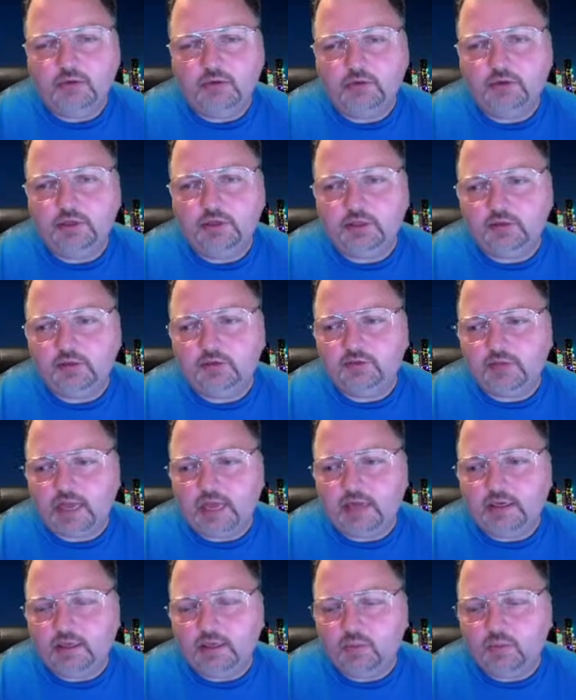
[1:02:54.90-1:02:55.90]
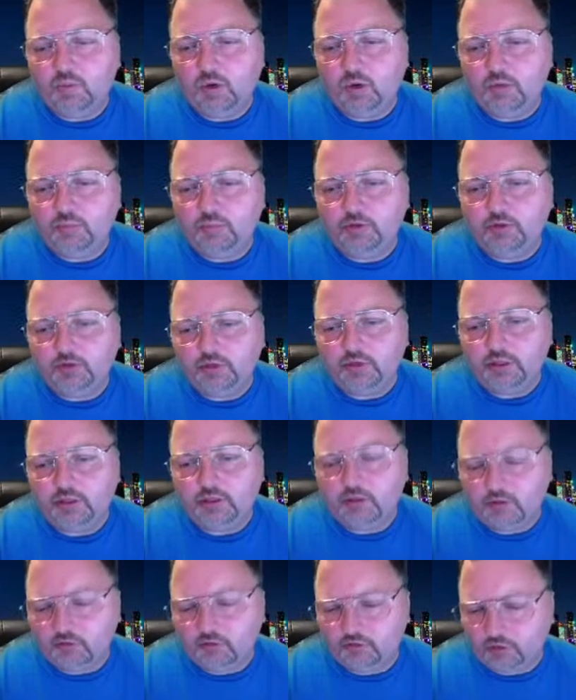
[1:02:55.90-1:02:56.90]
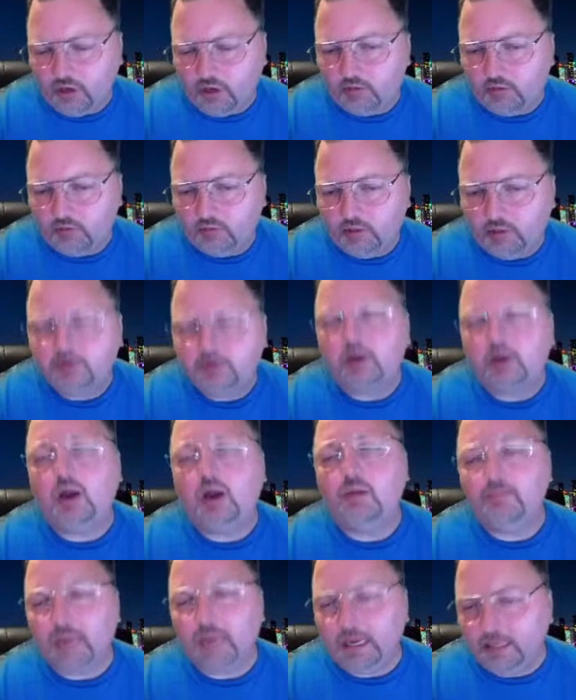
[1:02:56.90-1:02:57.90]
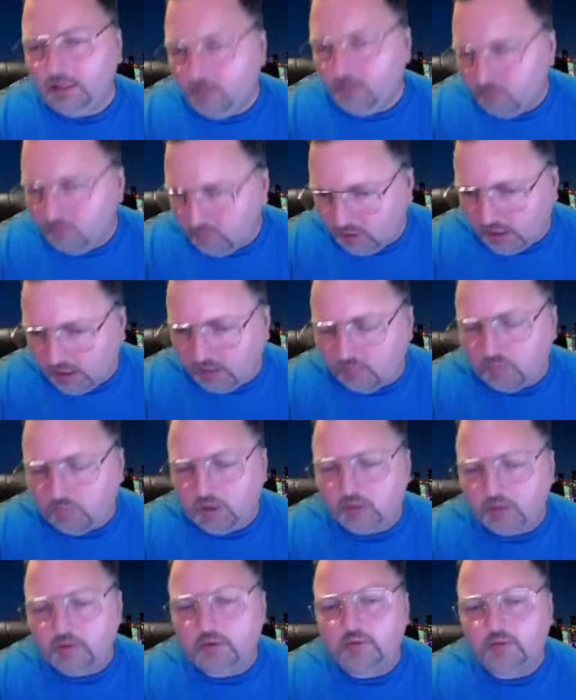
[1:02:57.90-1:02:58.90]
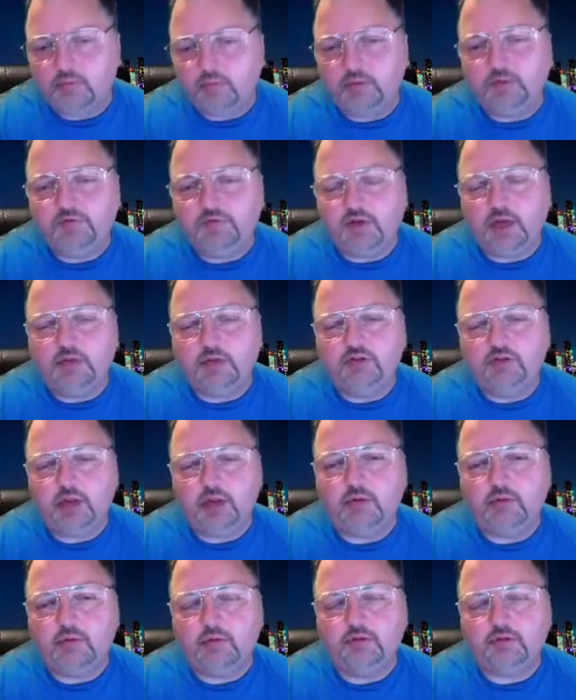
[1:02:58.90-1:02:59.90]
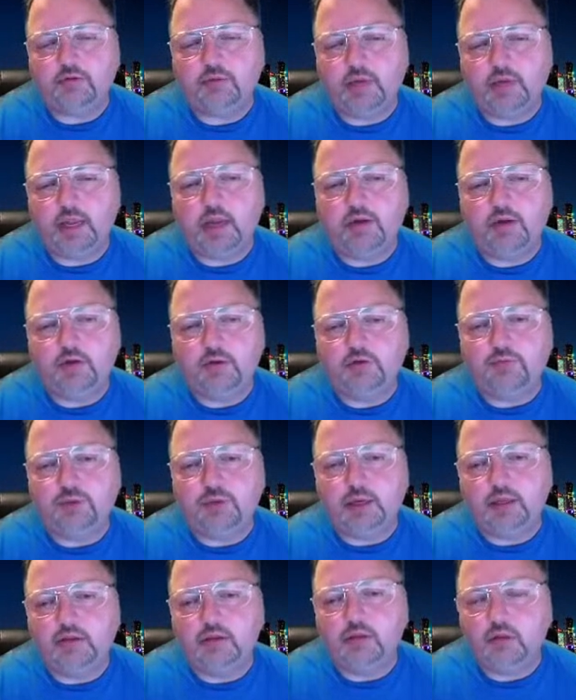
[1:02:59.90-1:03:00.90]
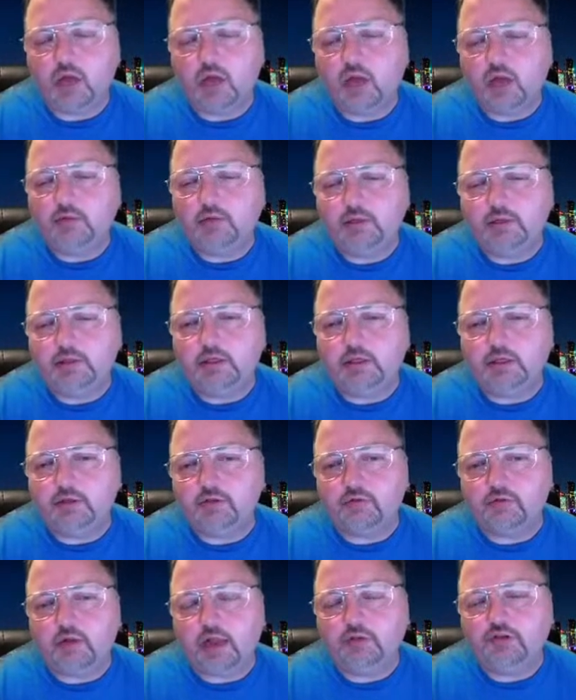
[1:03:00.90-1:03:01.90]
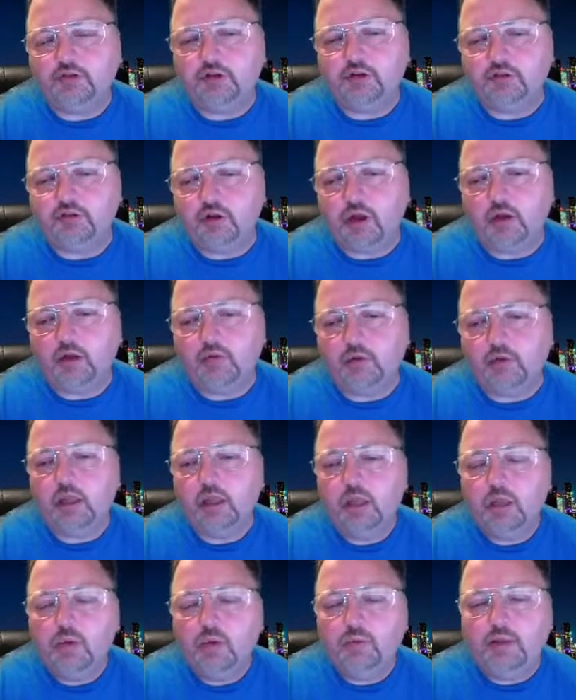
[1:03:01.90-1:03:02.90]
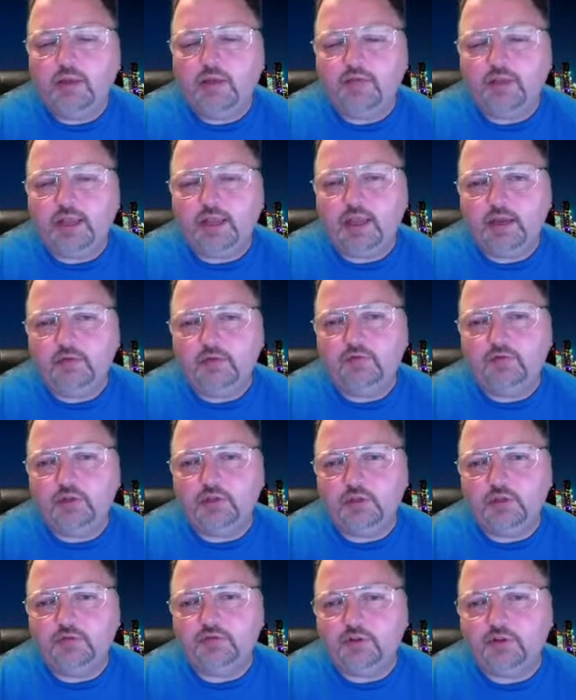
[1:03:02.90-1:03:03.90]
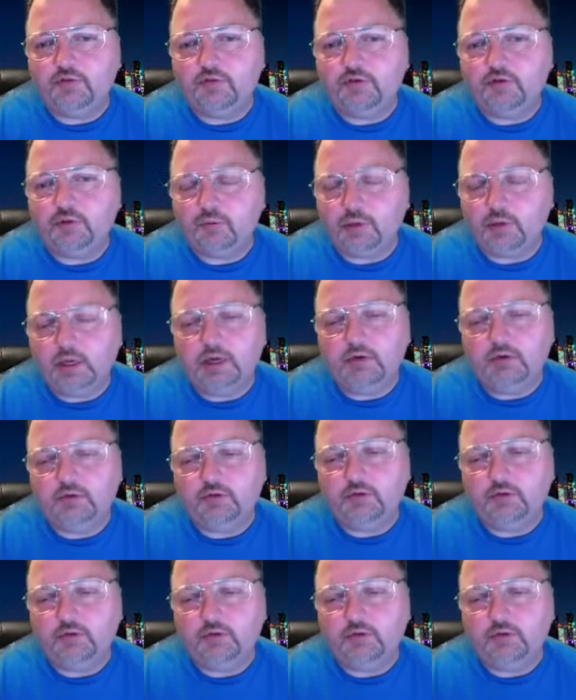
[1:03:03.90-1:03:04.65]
is that in one particular genre, there are many where we find generous creators, but in the lottery ticket scratching genre, we have a handful of different creators who